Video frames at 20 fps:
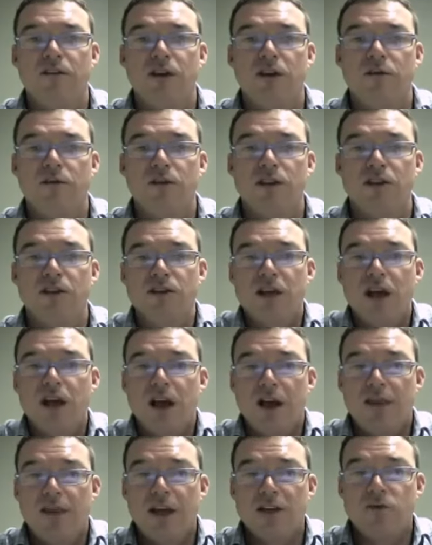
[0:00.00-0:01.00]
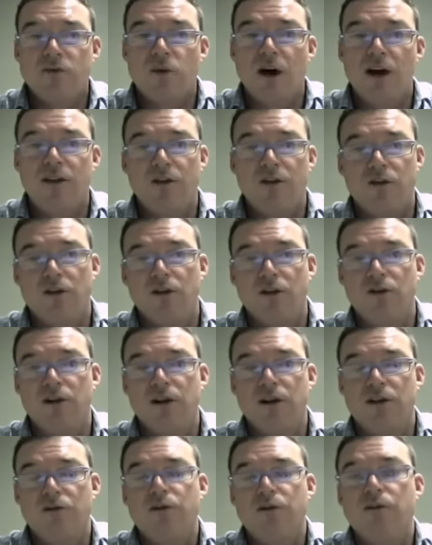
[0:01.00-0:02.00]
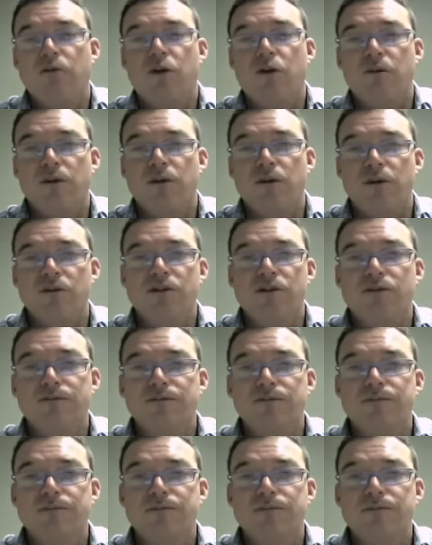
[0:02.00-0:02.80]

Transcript: done with this. And that's why they're ordering 3 more boats.